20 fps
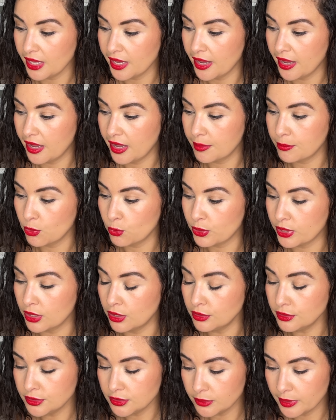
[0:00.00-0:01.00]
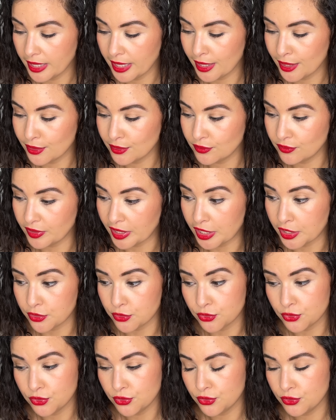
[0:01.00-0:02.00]
Um, we also have a
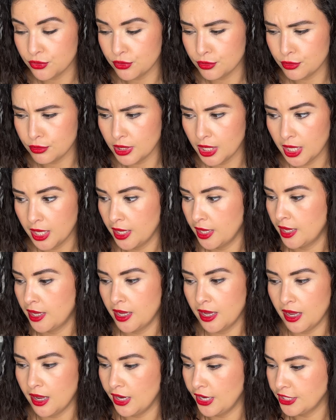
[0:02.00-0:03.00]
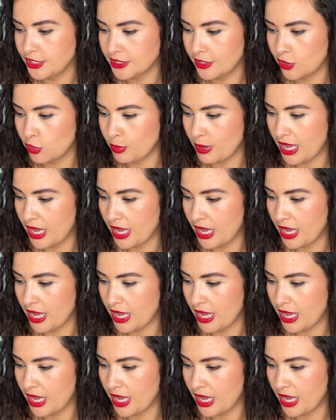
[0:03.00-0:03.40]
new eyeshadow